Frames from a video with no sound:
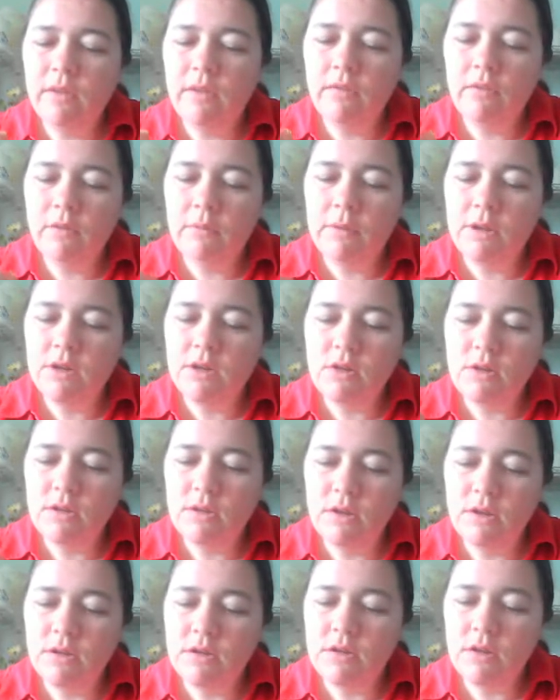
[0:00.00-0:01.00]
I want to make sure
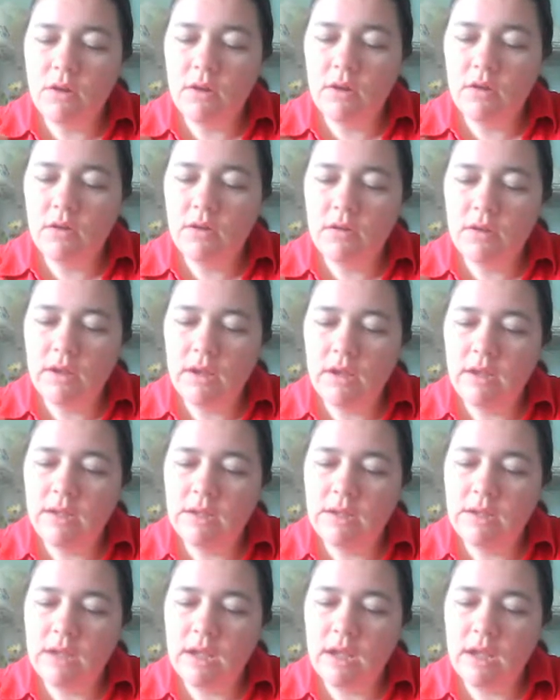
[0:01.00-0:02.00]
that it is all
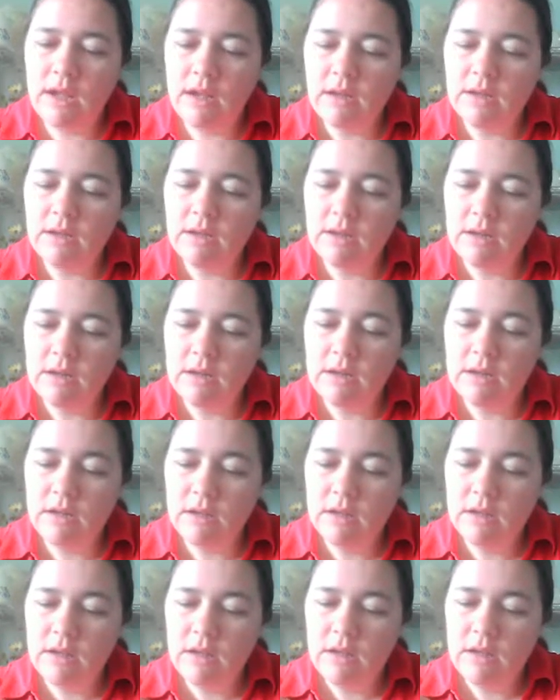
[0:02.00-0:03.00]
nice and
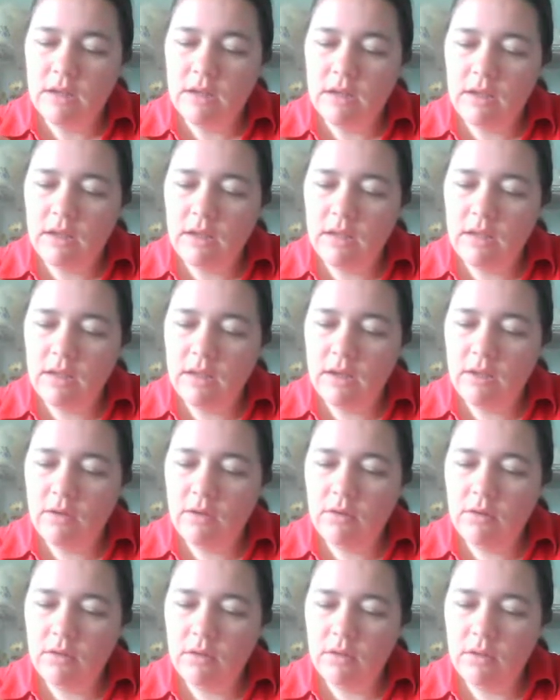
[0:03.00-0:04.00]
in
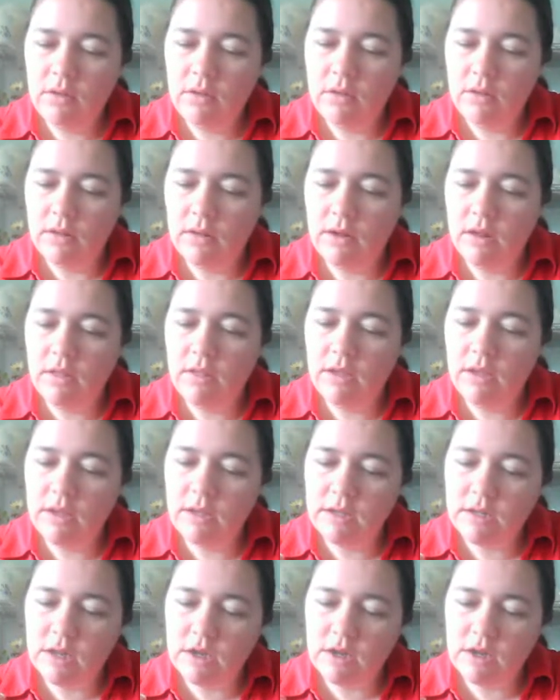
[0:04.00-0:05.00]
there. Nothing
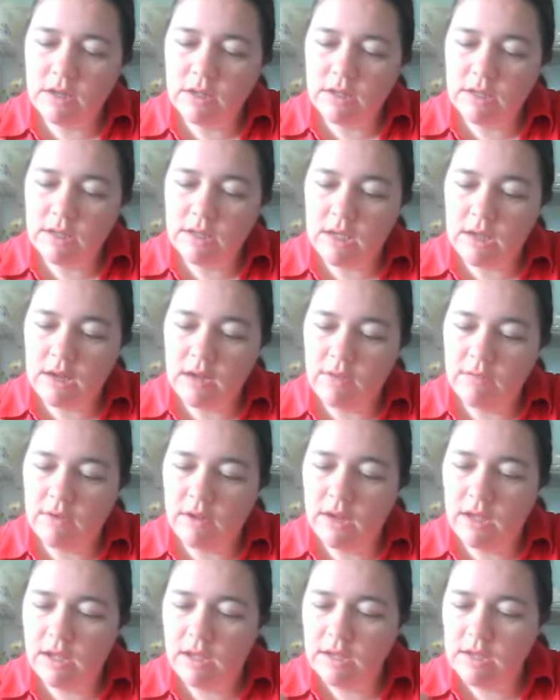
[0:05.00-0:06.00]
is touching the skin. If it
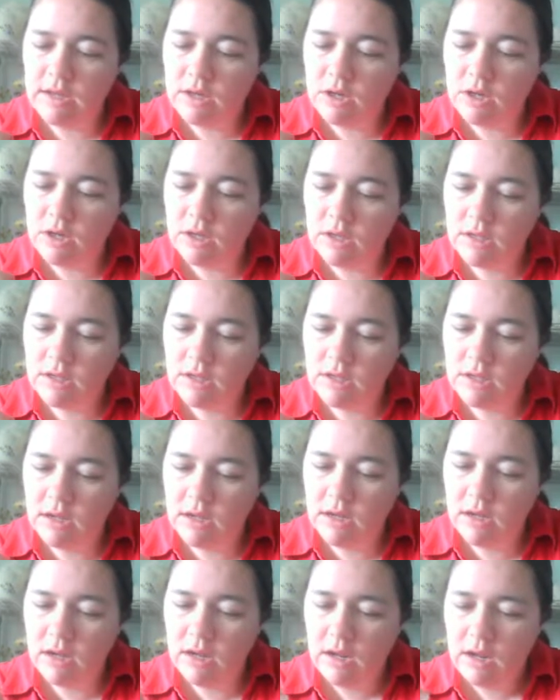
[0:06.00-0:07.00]
is touching the
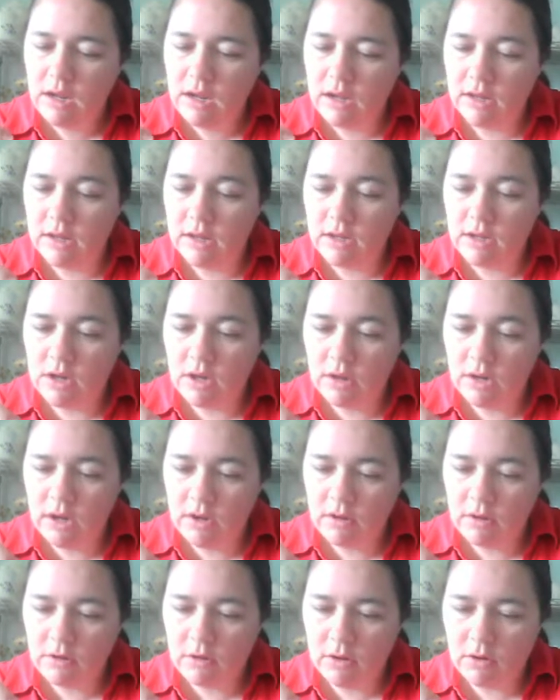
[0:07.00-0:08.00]
skin, and that's not
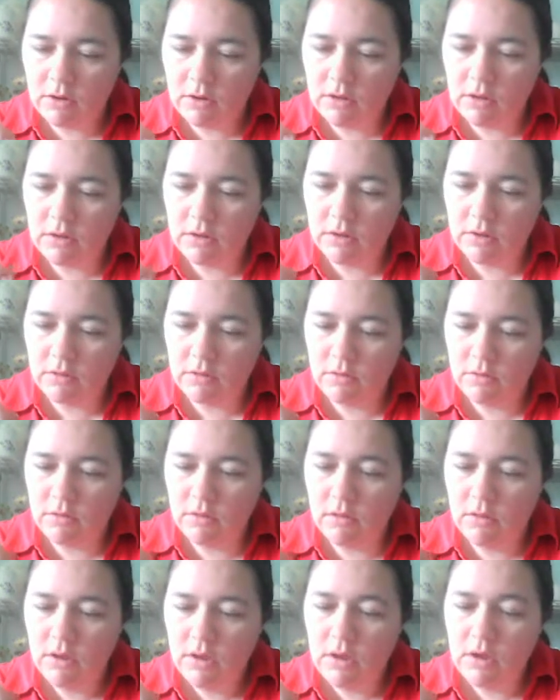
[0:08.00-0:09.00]
counting underneath the
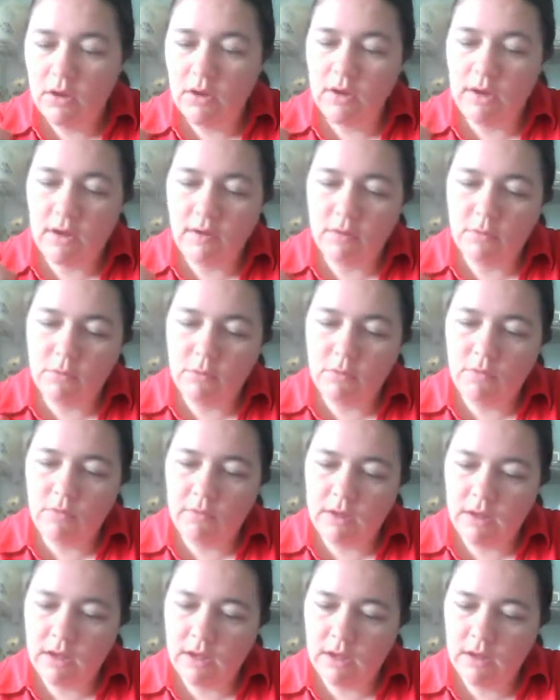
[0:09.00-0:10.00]
cuticle, you're going to have to move
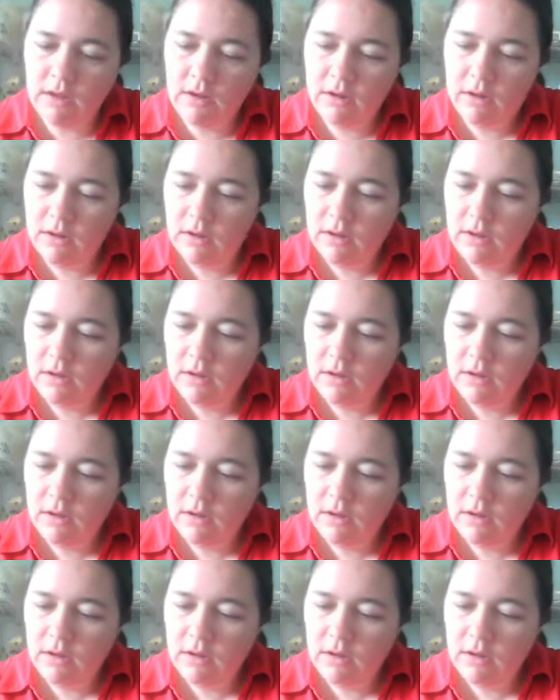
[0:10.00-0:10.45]
it again.